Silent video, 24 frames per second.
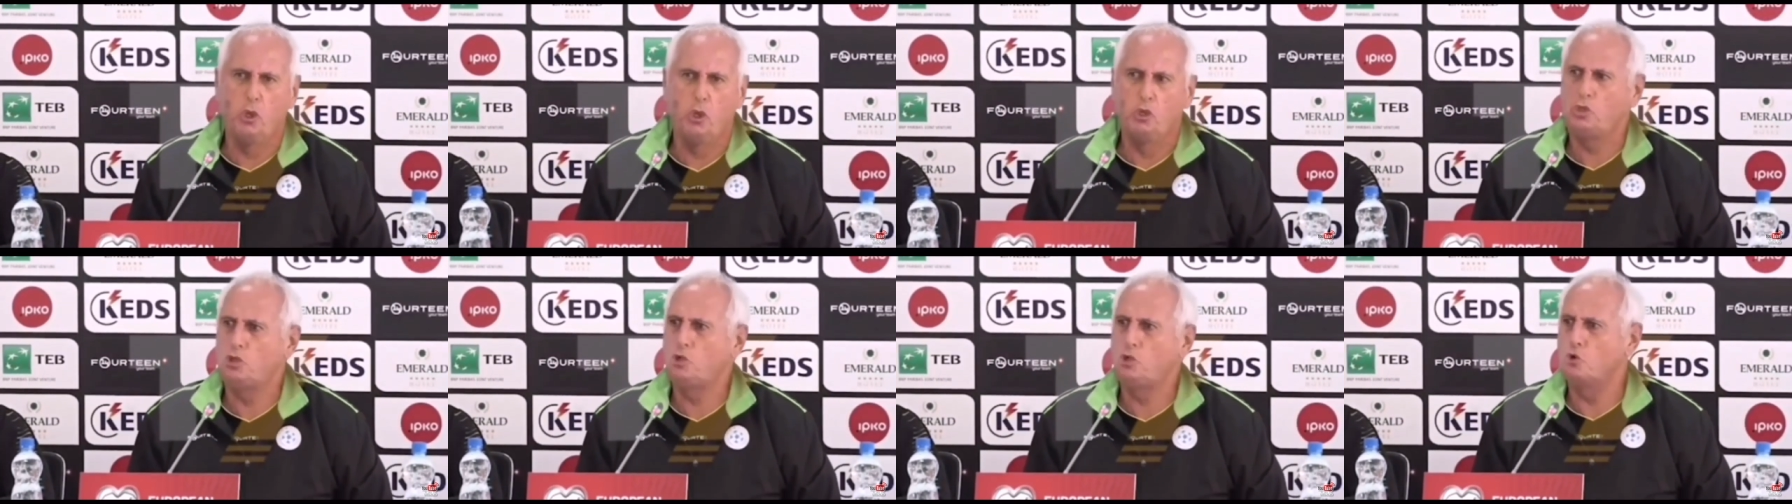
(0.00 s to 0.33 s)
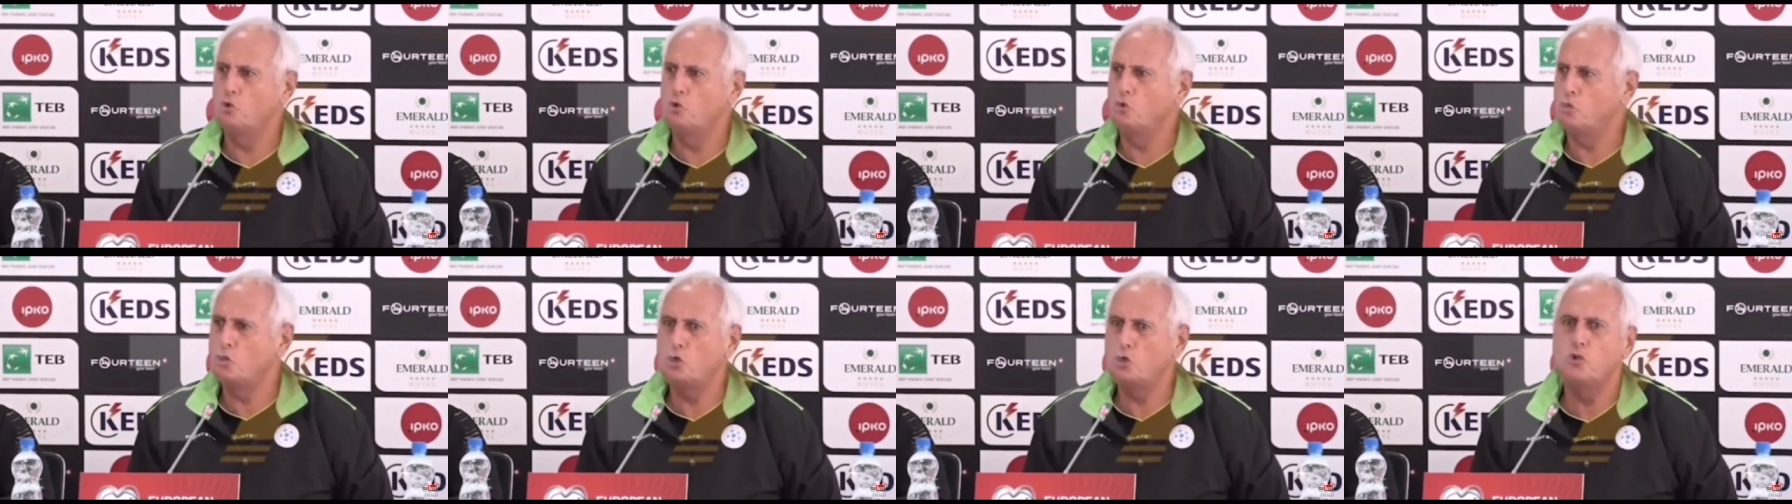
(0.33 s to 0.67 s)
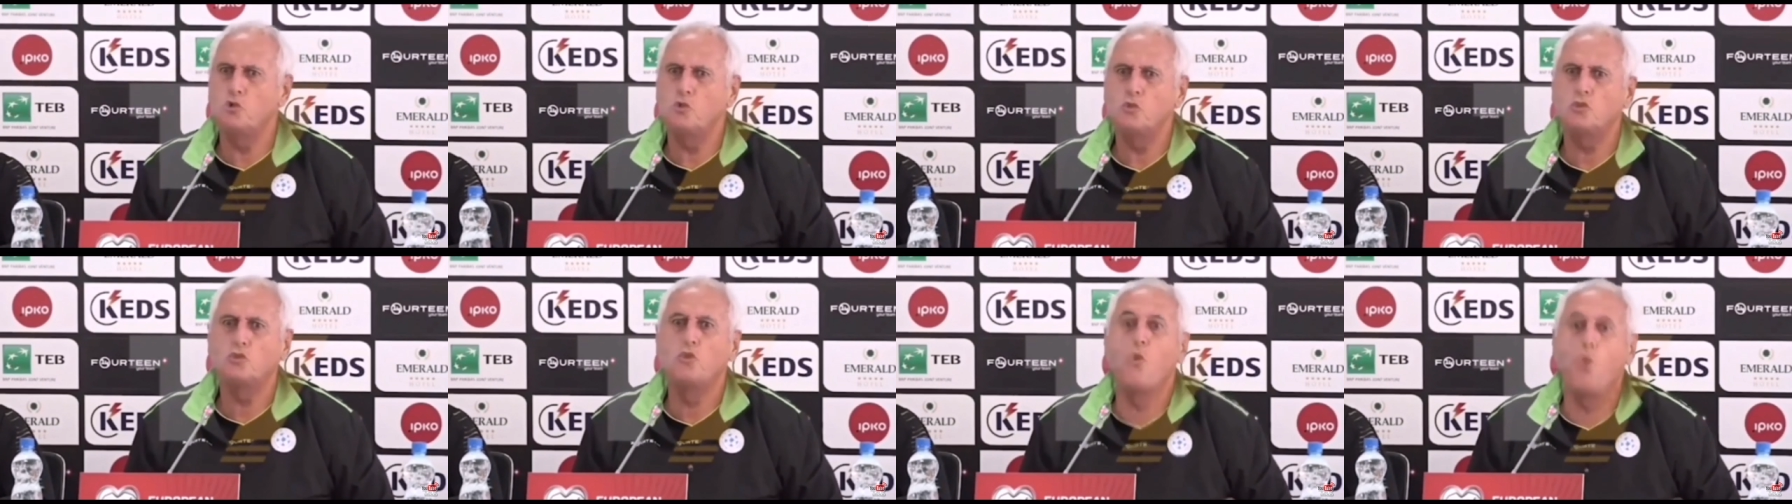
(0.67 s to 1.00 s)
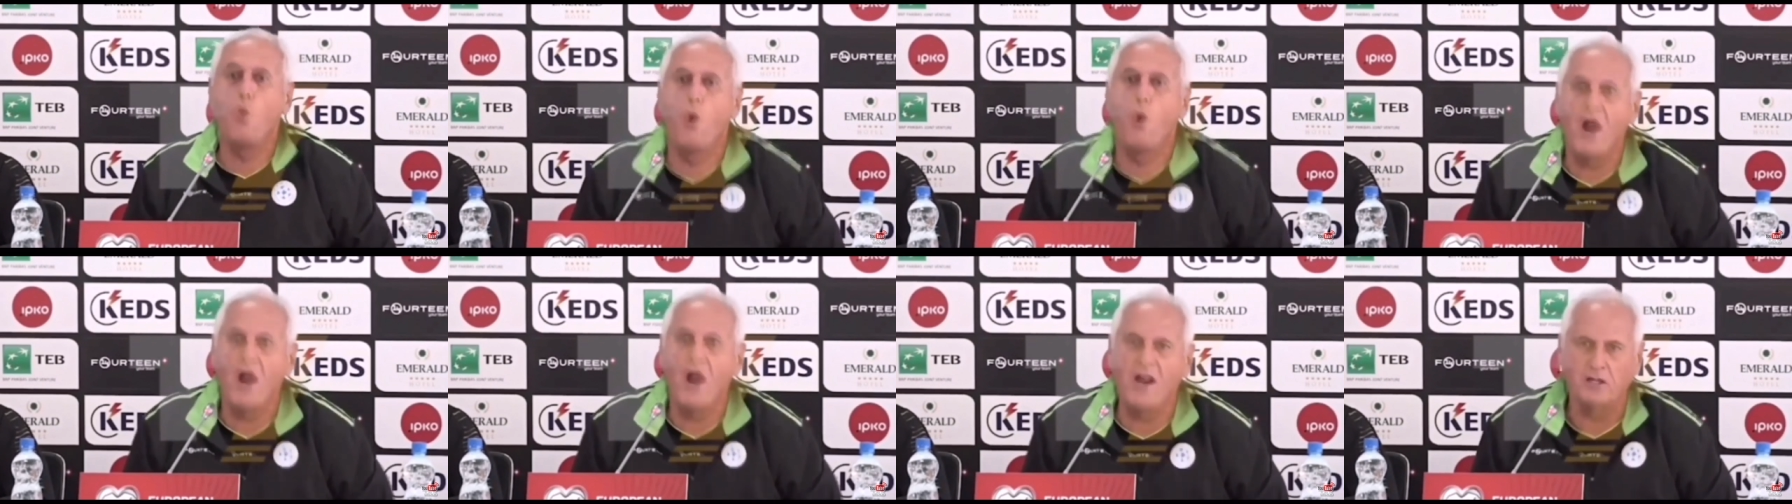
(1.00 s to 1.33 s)
to, to,
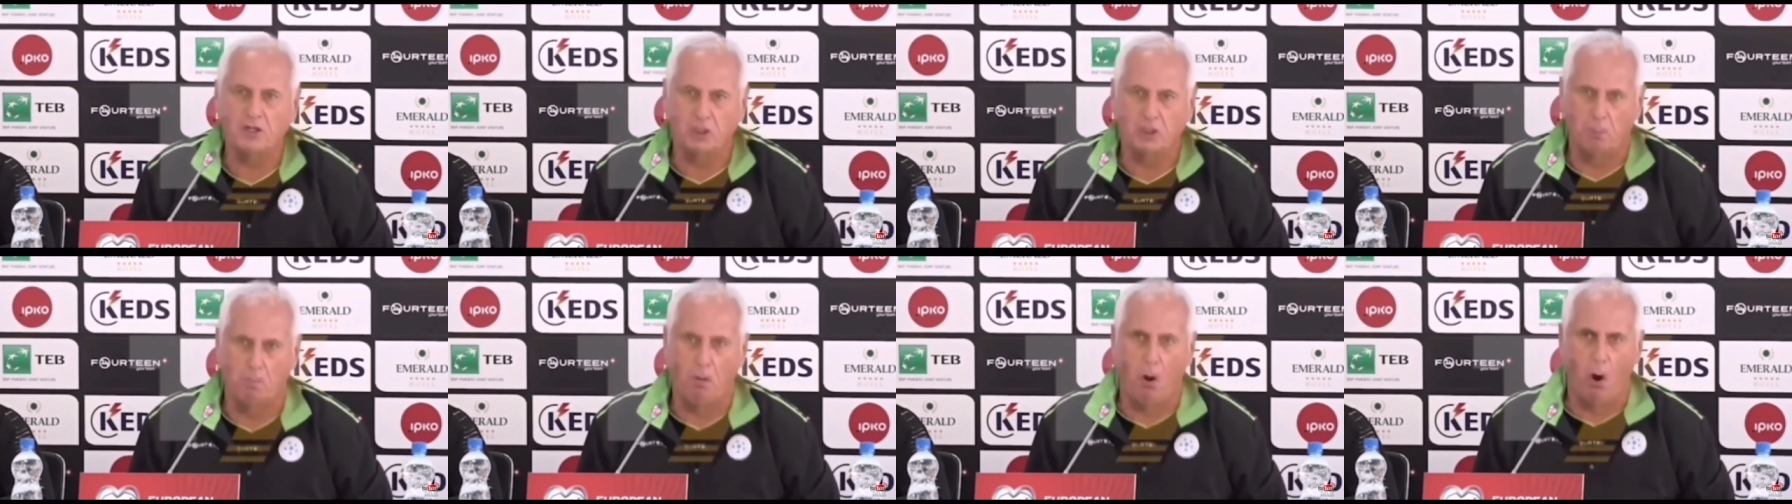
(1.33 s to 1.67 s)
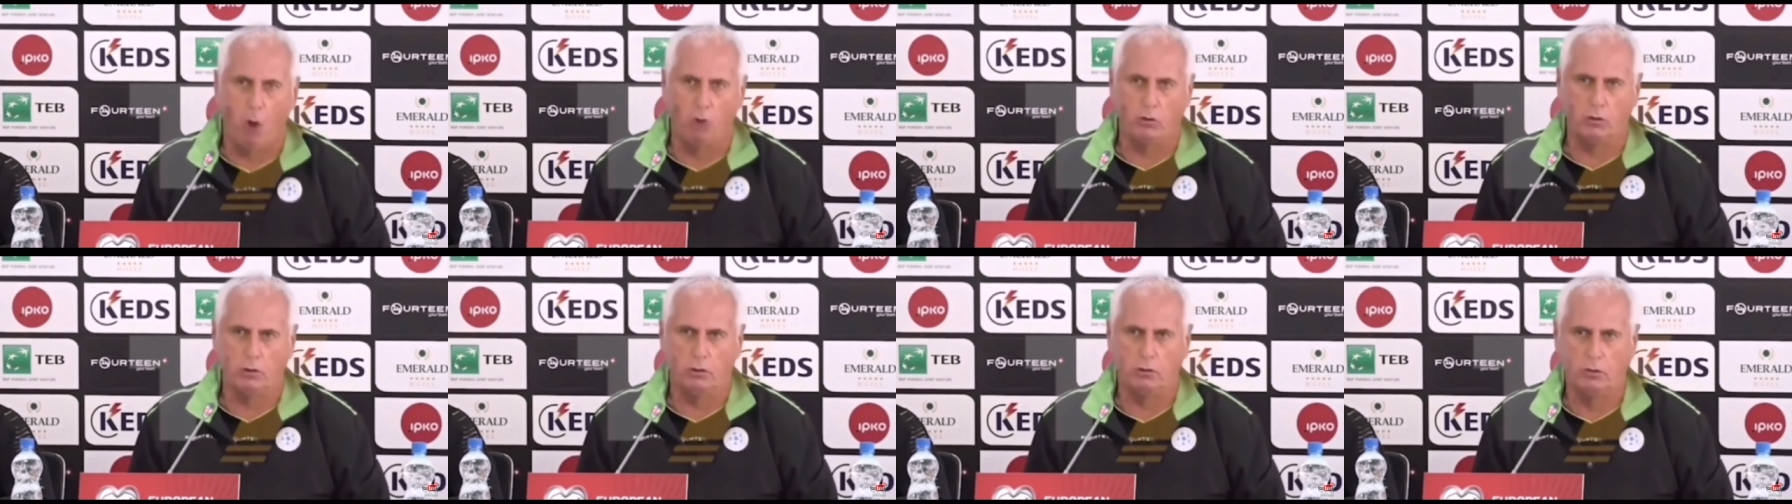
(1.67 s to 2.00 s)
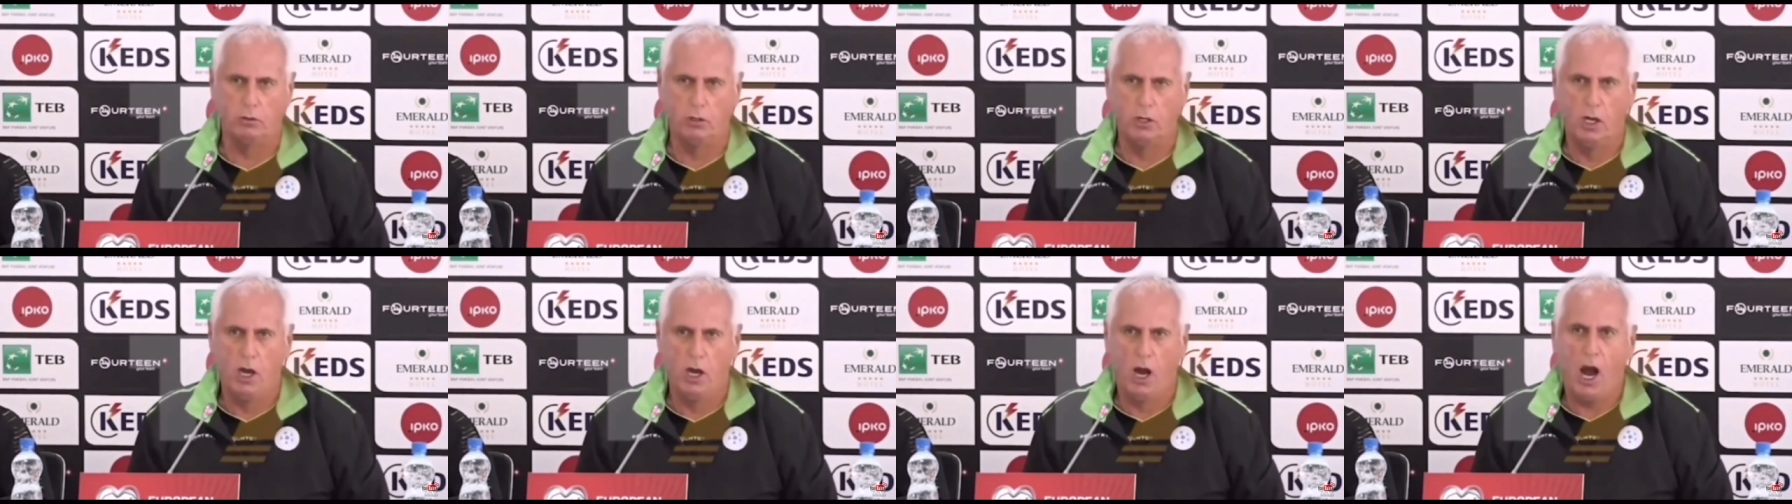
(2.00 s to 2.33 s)
to win the ball.